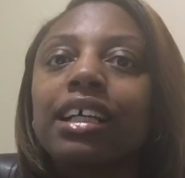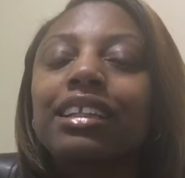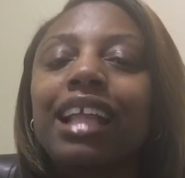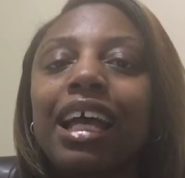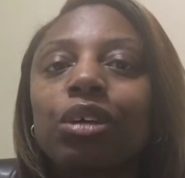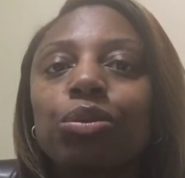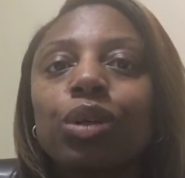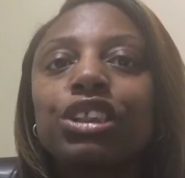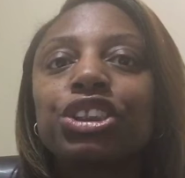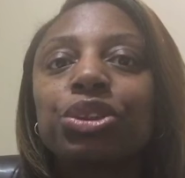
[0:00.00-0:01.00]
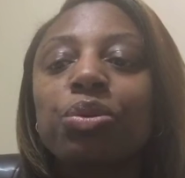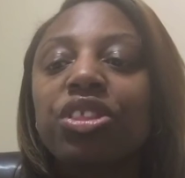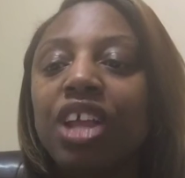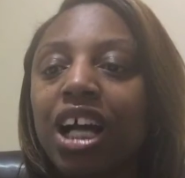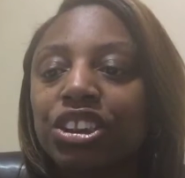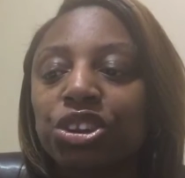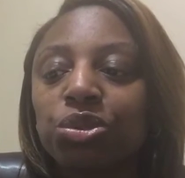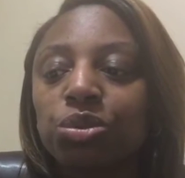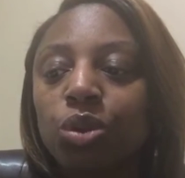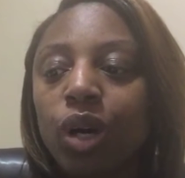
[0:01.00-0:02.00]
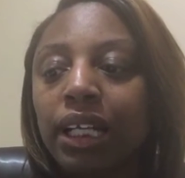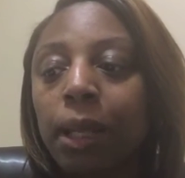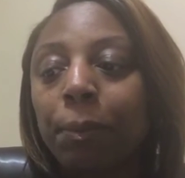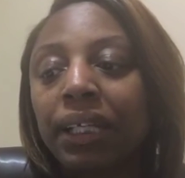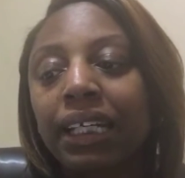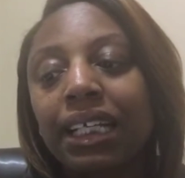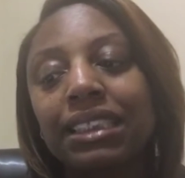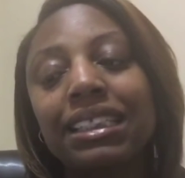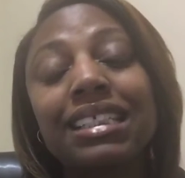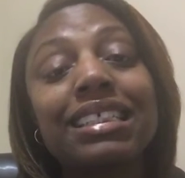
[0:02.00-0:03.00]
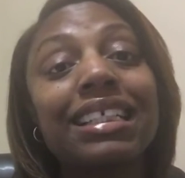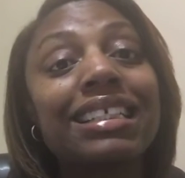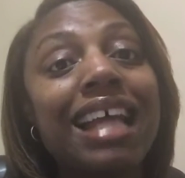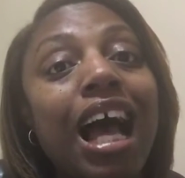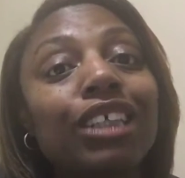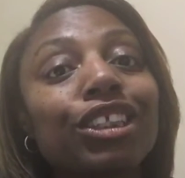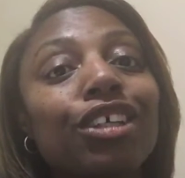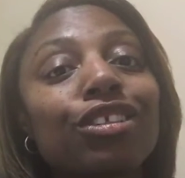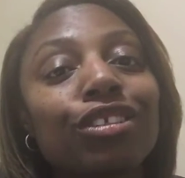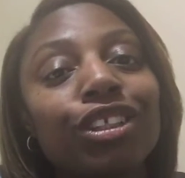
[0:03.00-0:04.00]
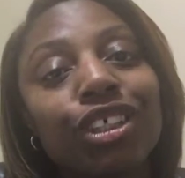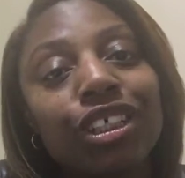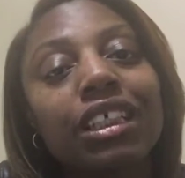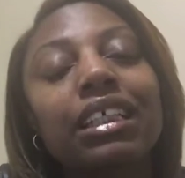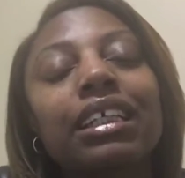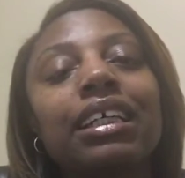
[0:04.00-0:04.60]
like what you thought you wanted, because it did not look